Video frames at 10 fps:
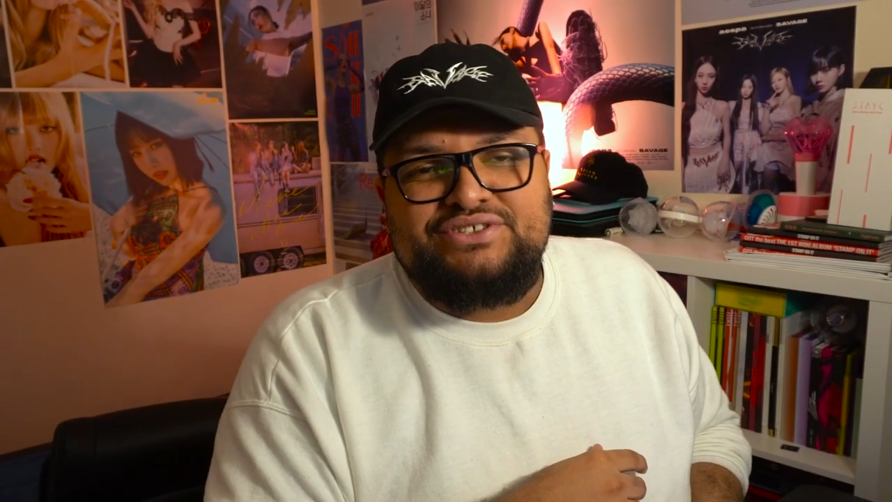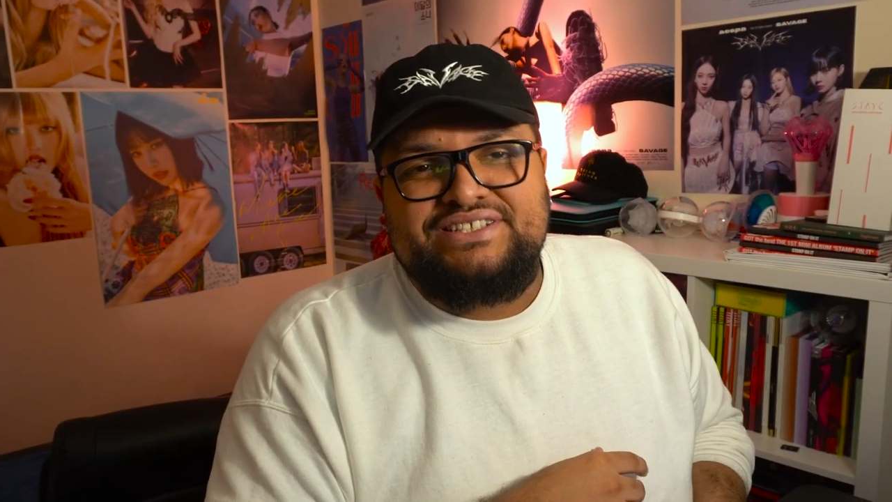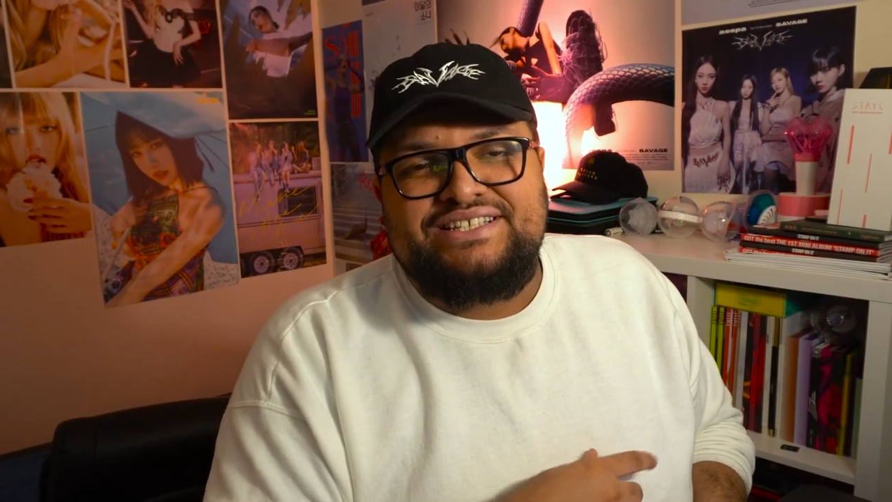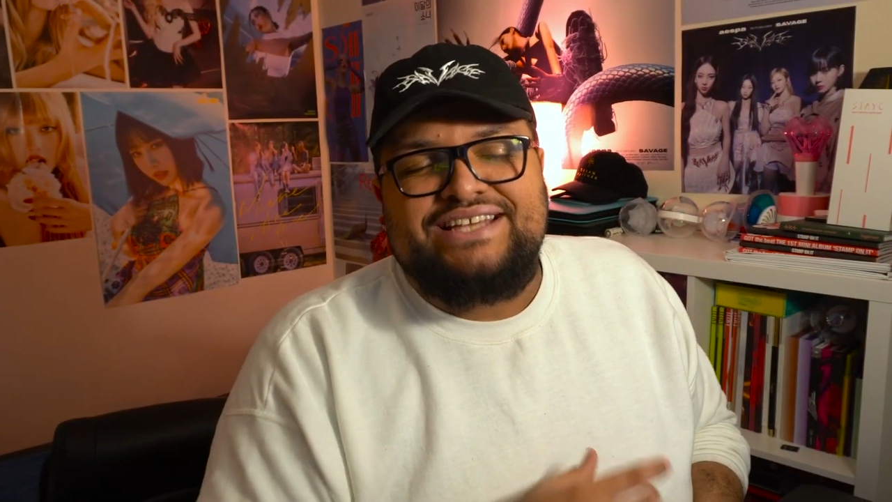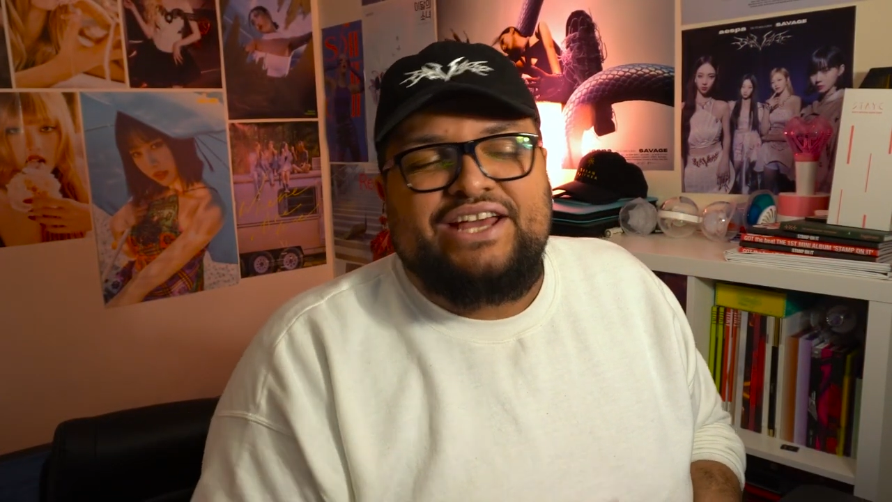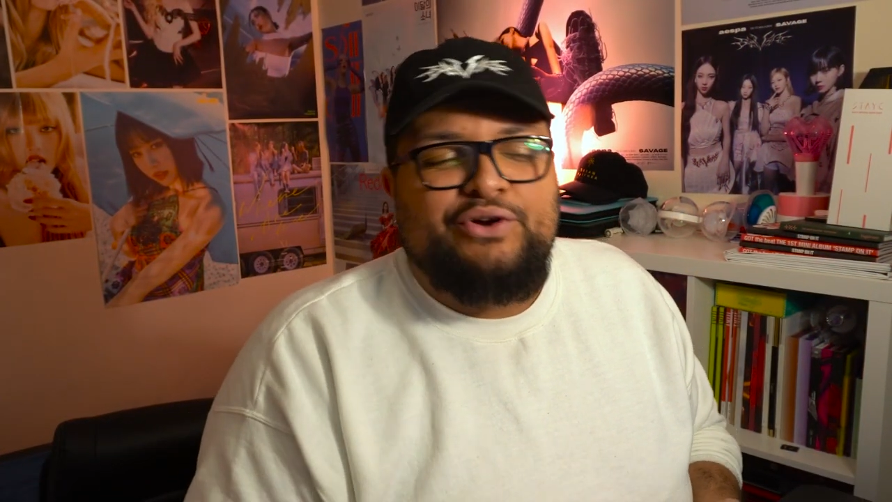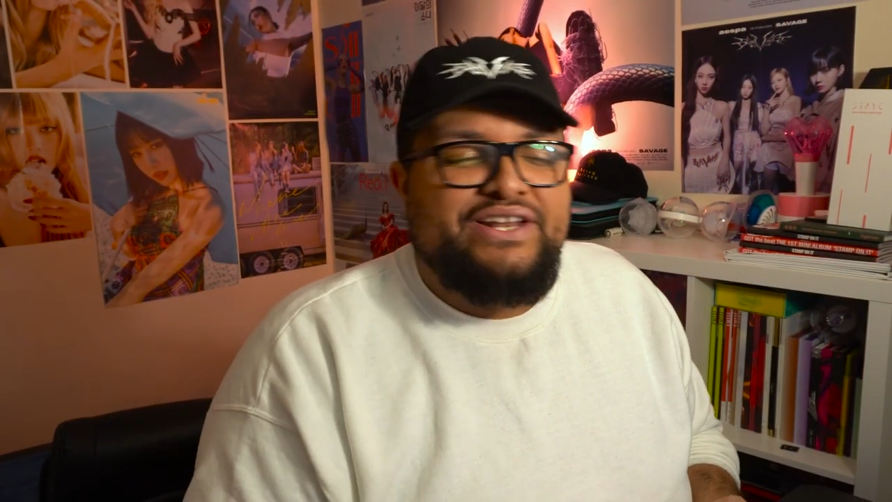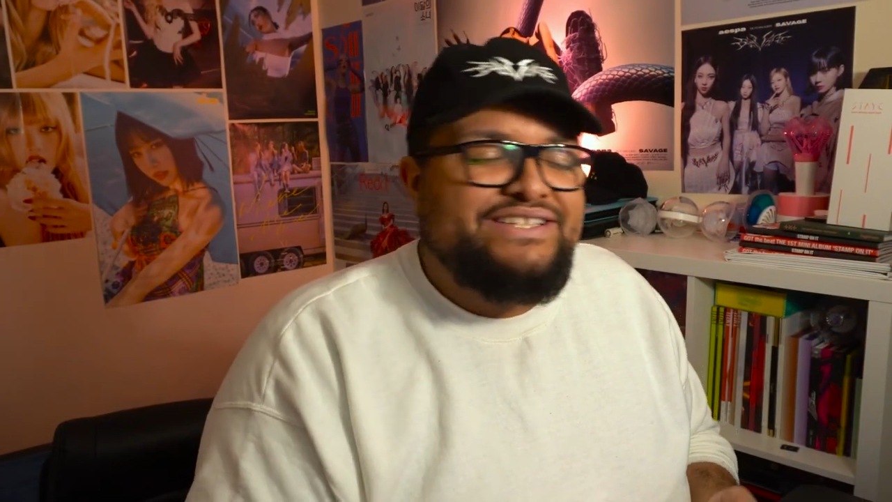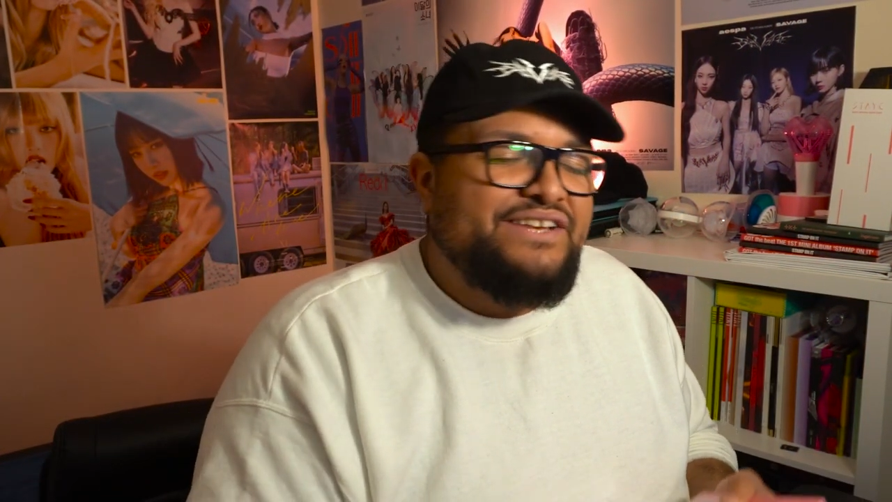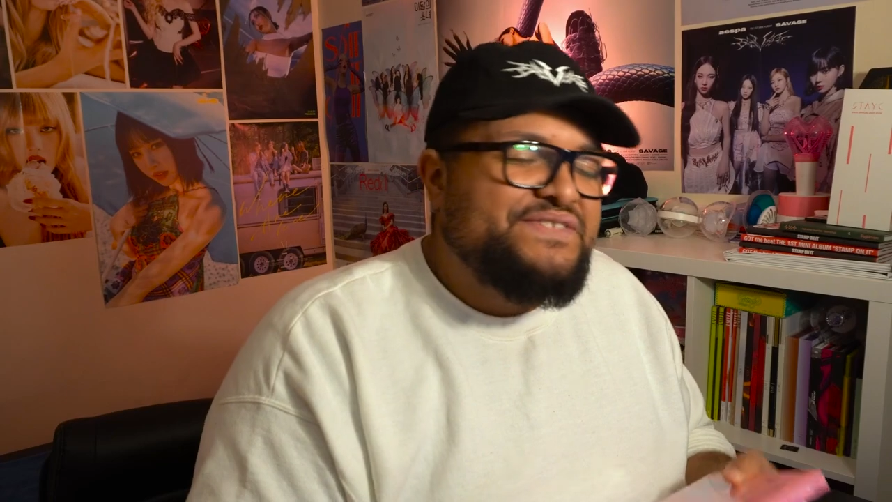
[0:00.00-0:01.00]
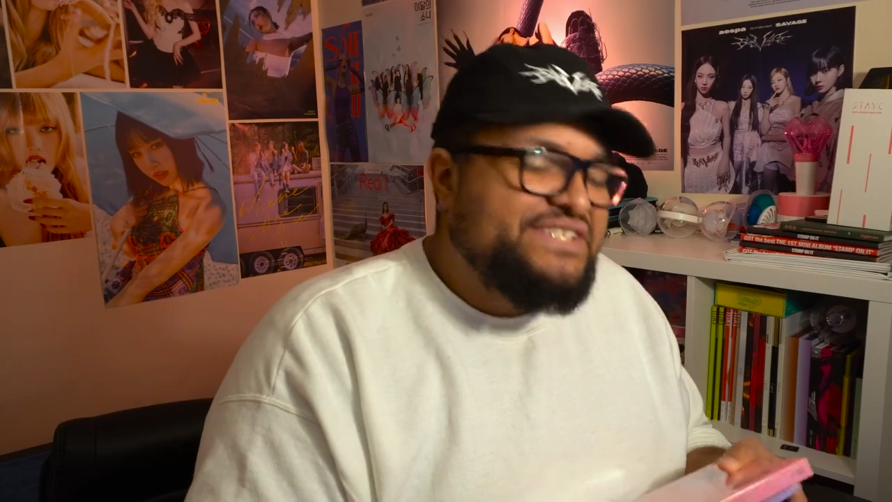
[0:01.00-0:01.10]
You see the title, and it's of